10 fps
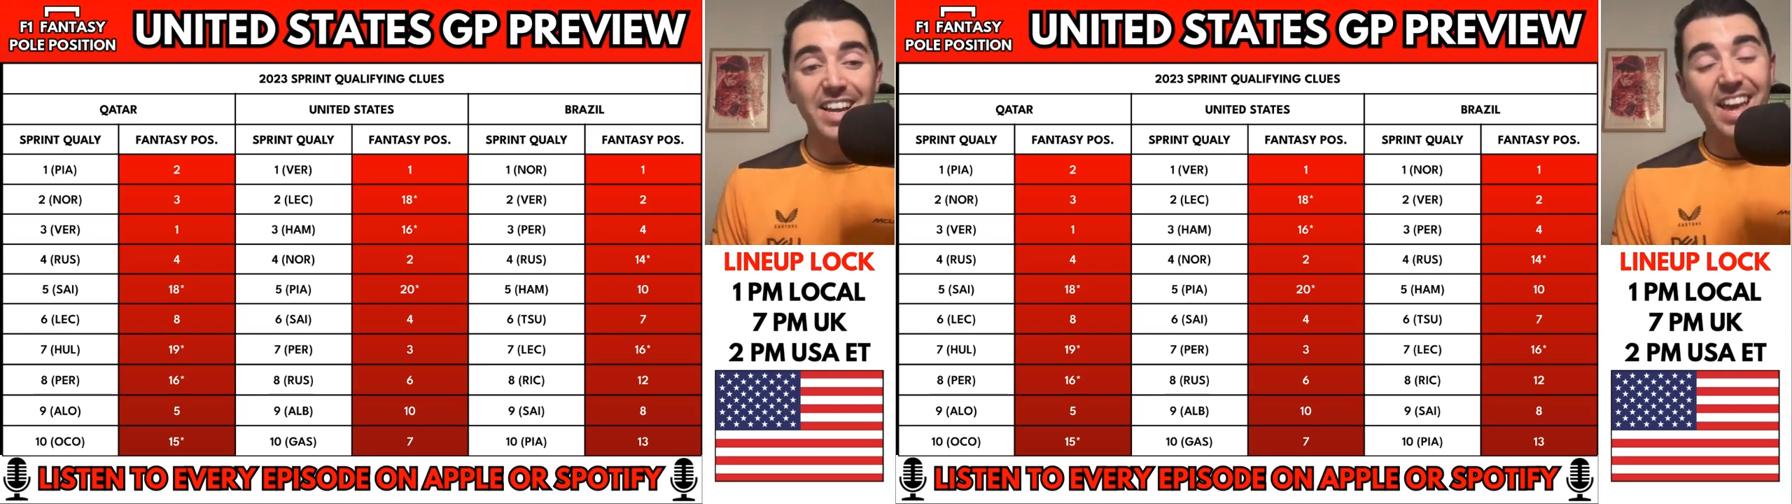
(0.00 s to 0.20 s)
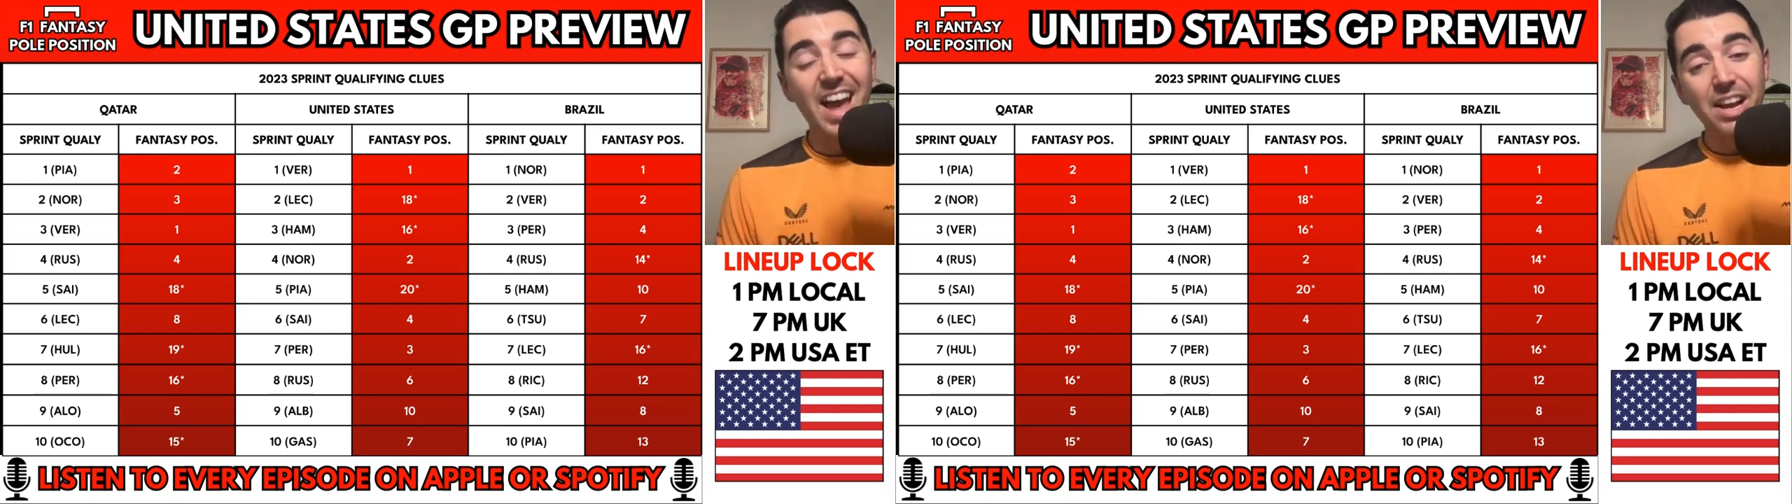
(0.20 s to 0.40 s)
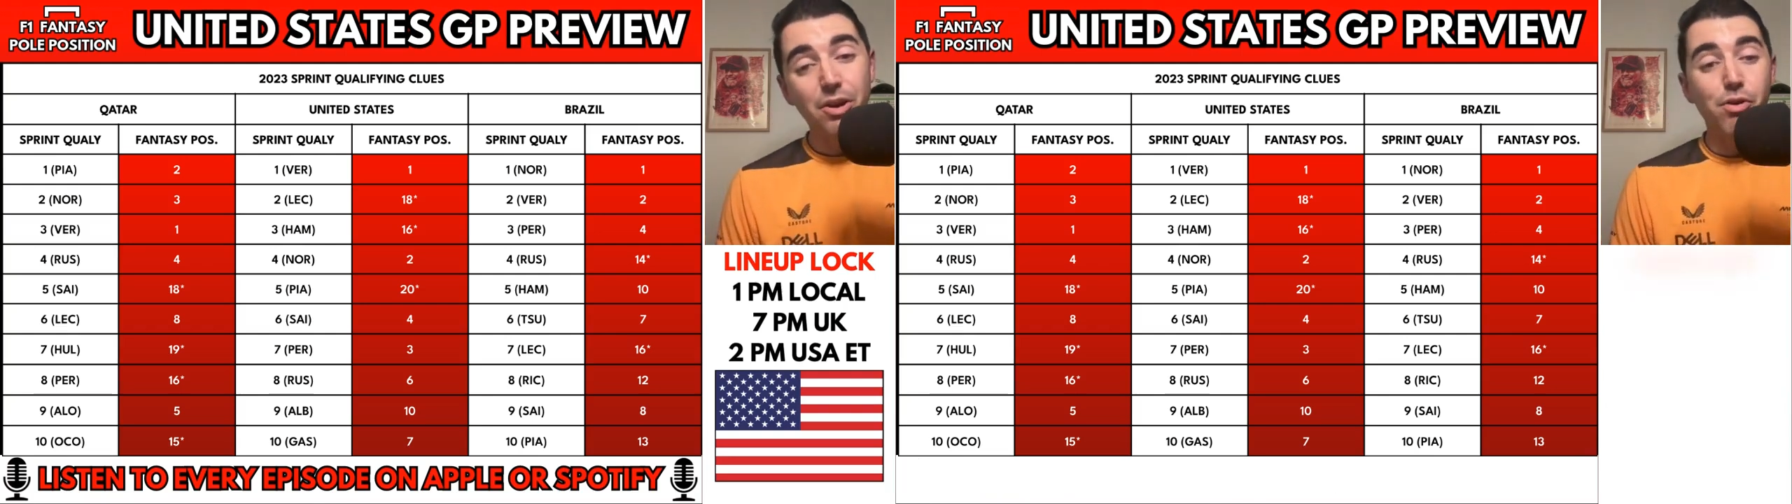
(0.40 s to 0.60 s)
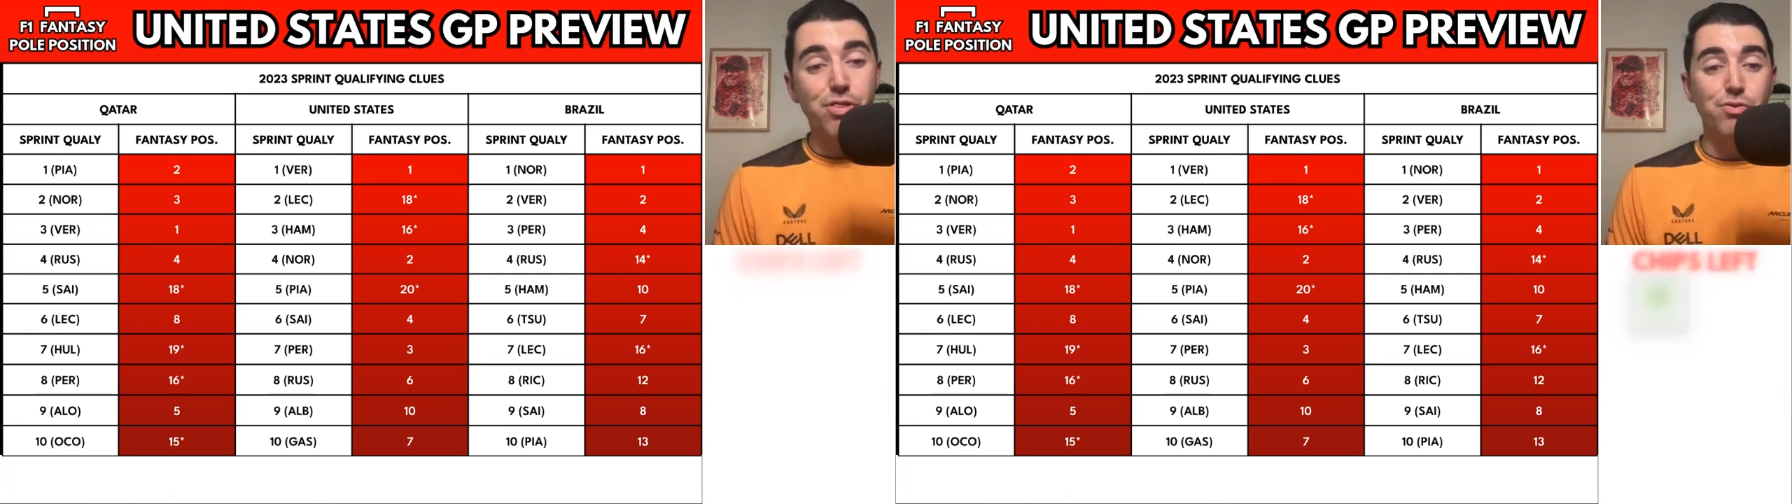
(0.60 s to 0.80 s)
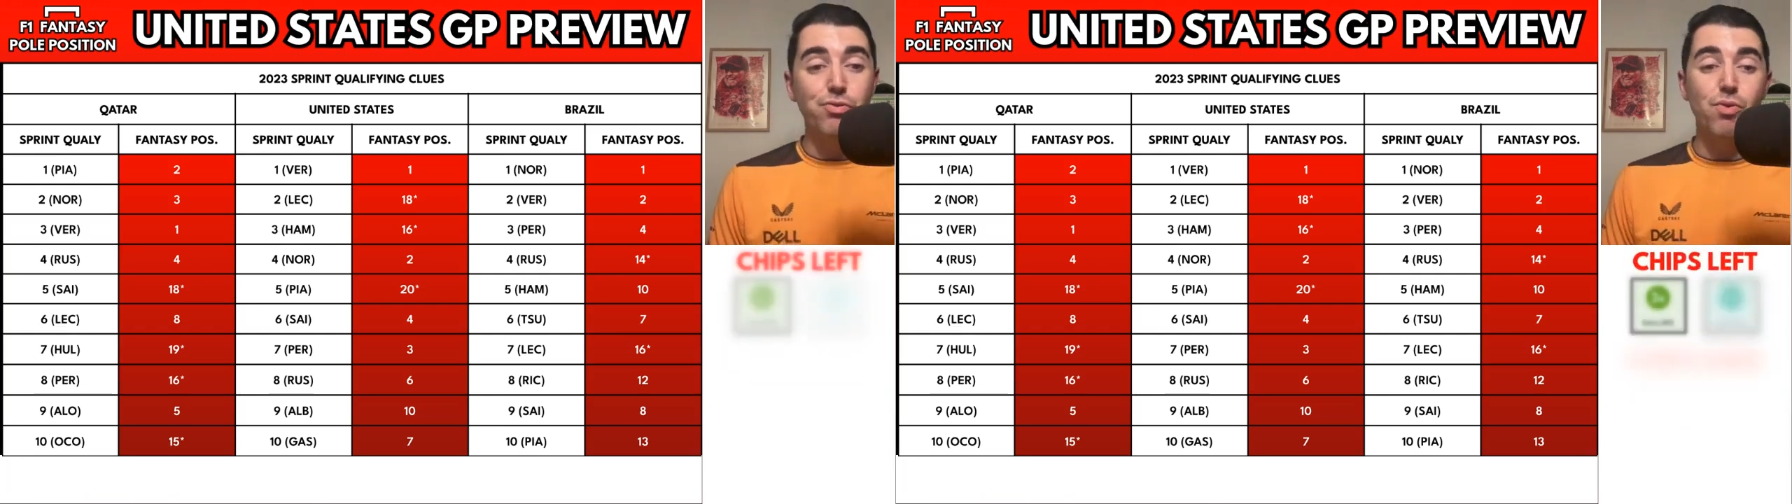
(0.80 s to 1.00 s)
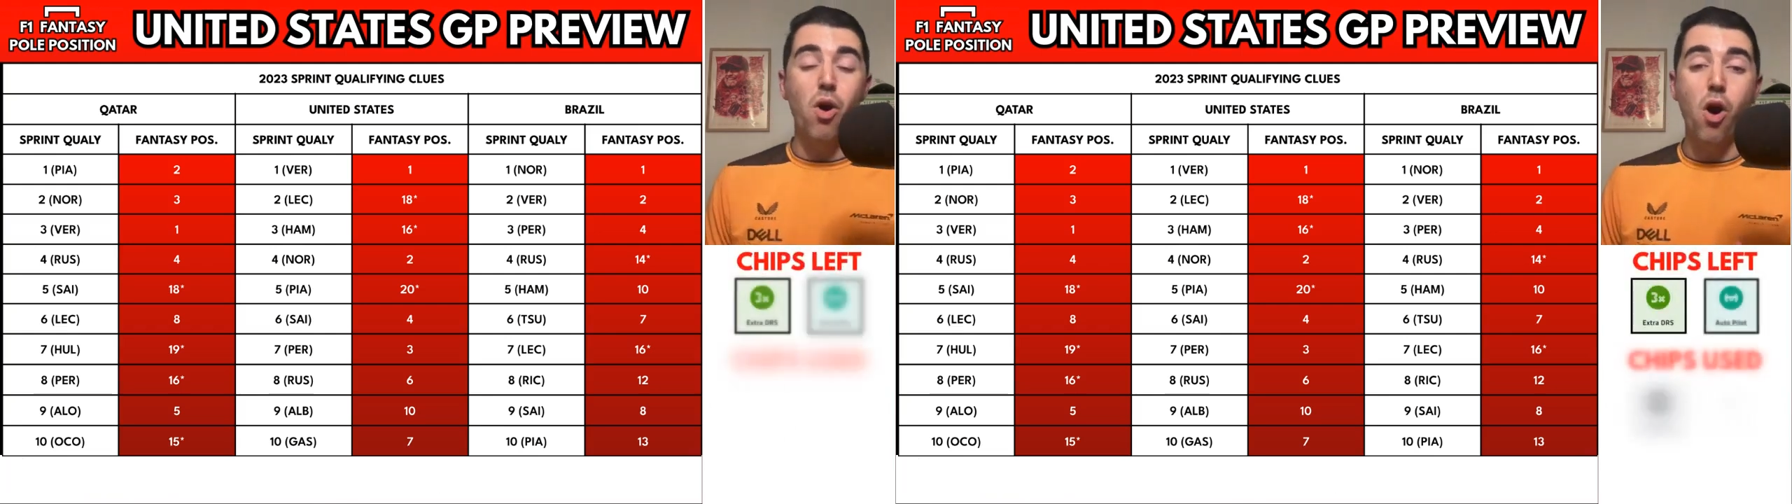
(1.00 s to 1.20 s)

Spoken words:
I can't go through